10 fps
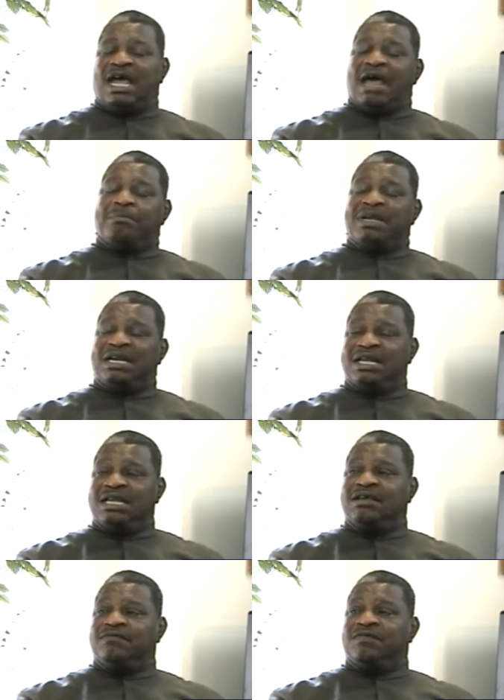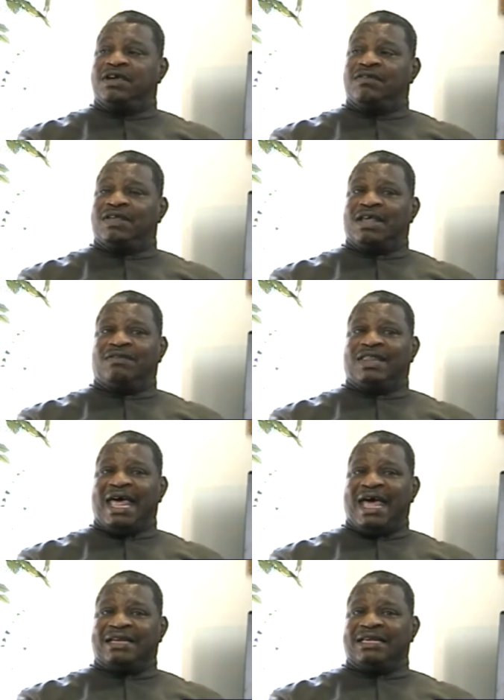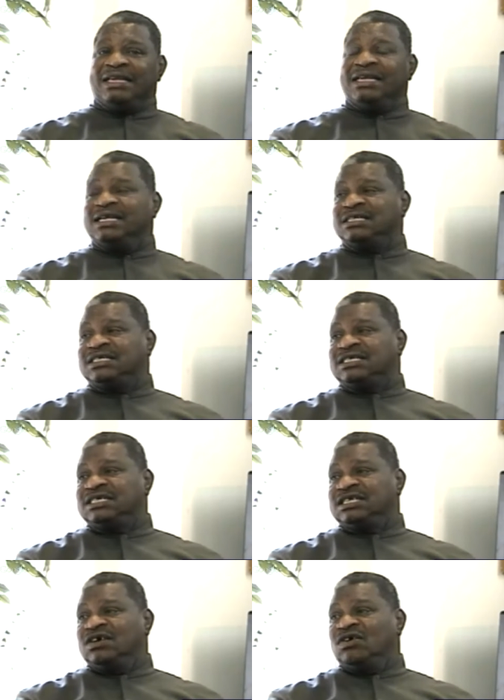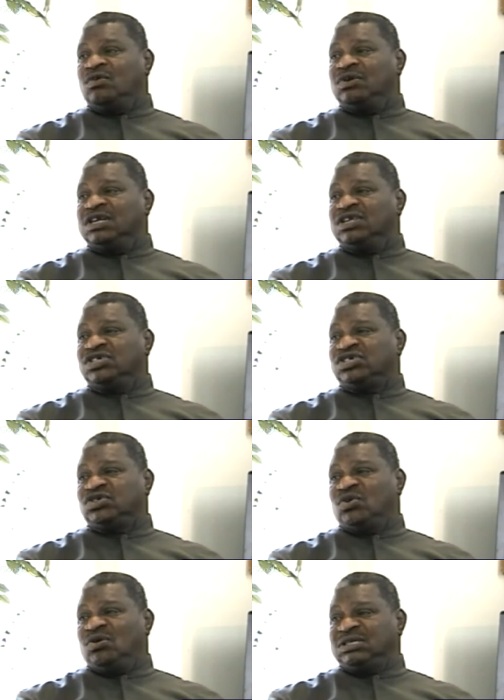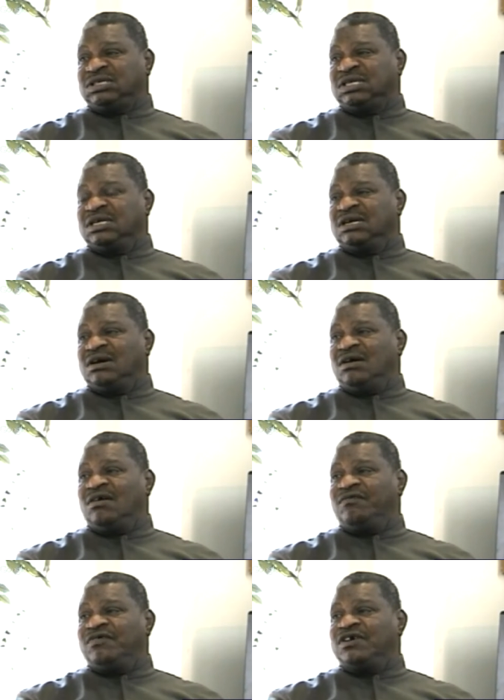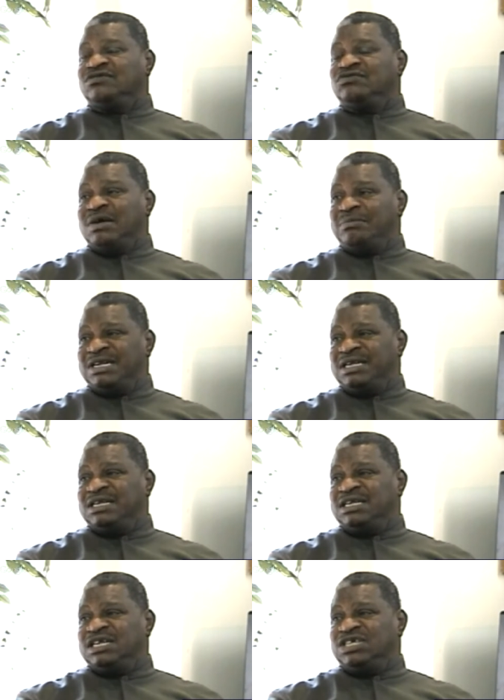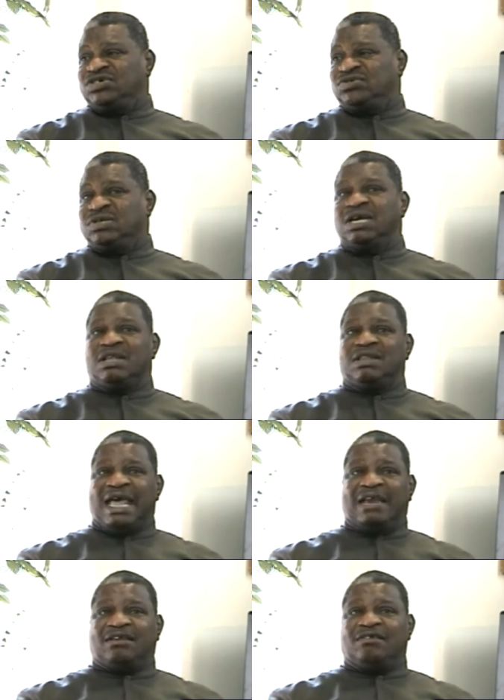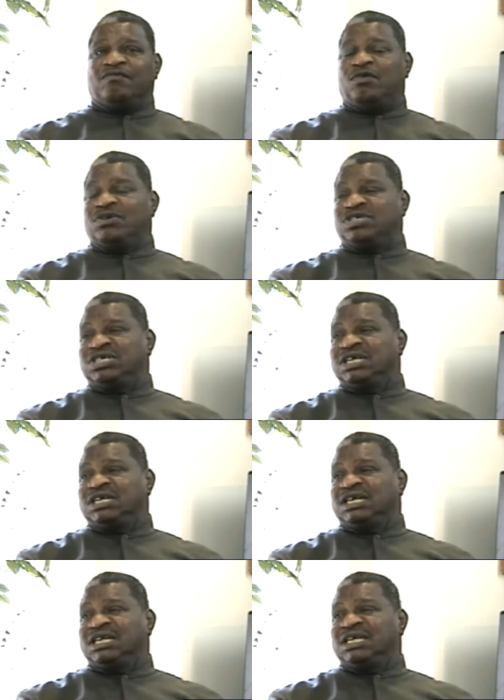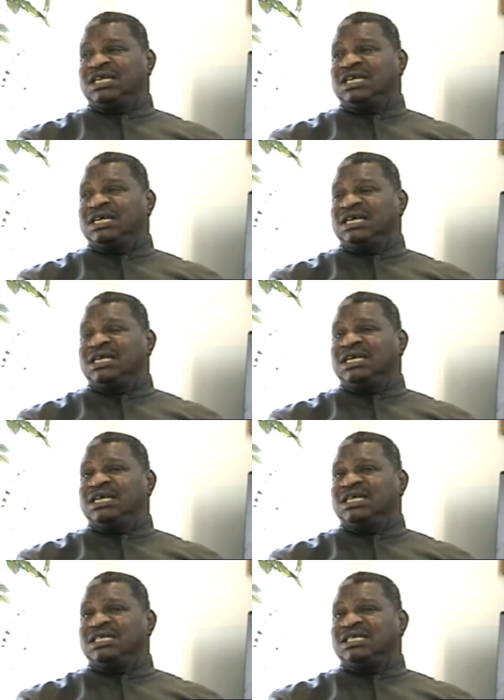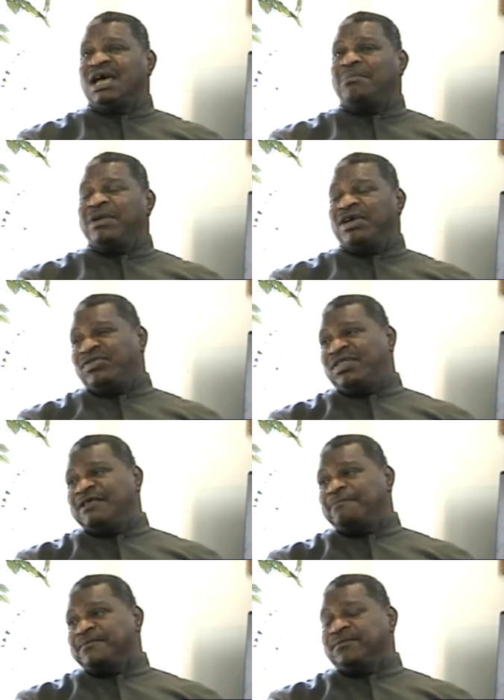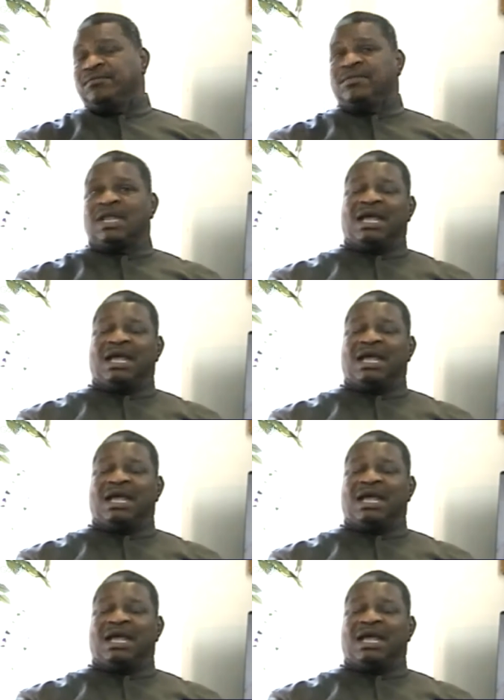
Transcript: and believe that that is the only source of remedying the issue. That, unfortunately, is a myth. Mm-hmm.